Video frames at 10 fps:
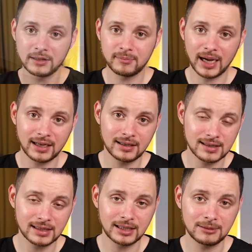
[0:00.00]
leave Mackinac
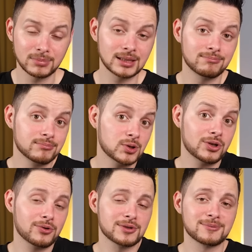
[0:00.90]
City, but who
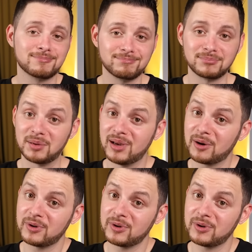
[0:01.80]
knows? maybe I